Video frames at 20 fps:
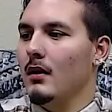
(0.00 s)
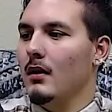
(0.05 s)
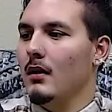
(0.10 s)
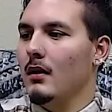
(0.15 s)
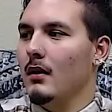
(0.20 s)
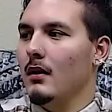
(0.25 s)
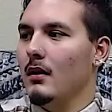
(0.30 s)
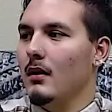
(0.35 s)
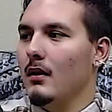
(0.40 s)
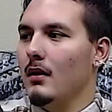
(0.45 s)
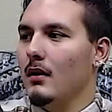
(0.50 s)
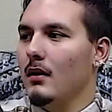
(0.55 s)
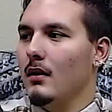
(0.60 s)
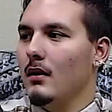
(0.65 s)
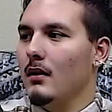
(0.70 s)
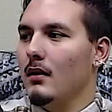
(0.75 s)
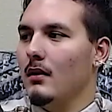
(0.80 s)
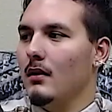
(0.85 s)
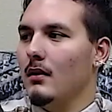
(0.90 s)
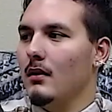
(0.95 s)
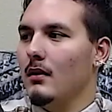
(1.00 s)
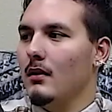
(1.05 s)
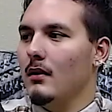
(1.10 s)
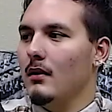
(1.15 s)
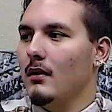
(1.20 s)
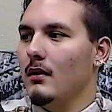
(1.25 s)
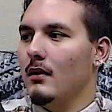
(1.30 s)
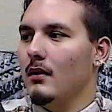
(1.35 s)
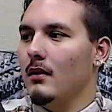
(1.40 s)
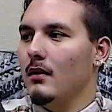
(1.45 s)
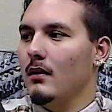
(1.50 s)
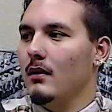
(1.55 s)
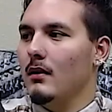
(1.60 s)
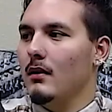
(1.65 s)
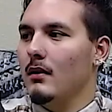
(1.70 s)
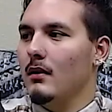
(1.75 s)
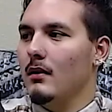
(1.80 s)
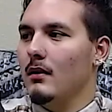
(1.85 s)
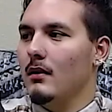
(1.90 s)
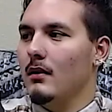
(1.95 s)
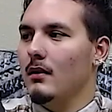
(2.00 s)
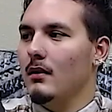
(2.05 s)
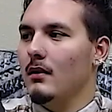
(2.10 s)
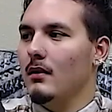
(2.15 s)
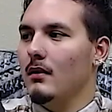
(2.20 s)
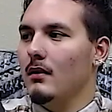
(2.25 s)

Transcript: The person shown says nothing.